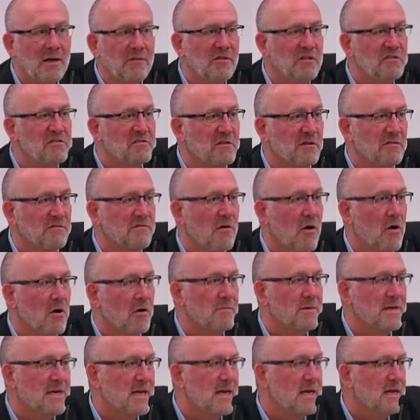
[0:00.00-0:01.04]
This is a
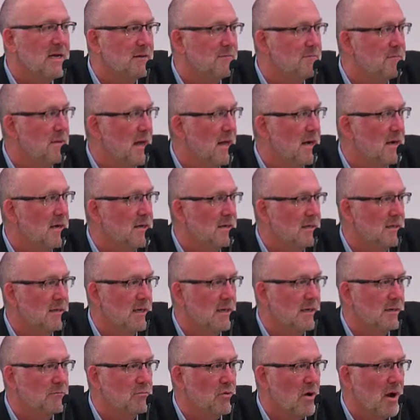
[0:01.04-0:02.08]
PharmD embedded in
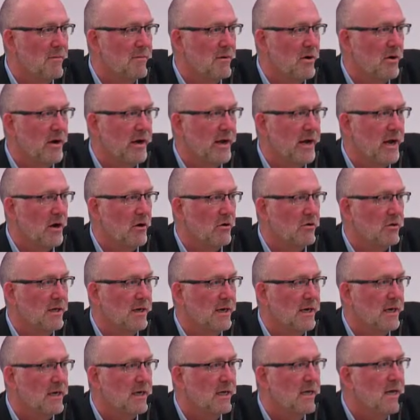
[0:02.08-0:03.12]
the primary care
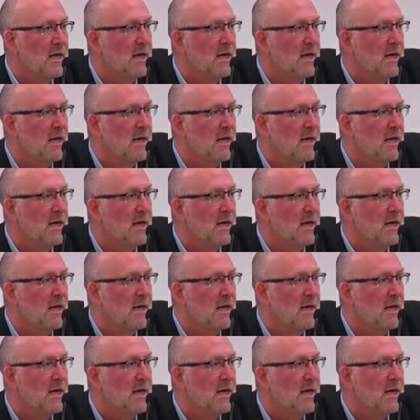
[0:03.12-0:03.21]
clinic,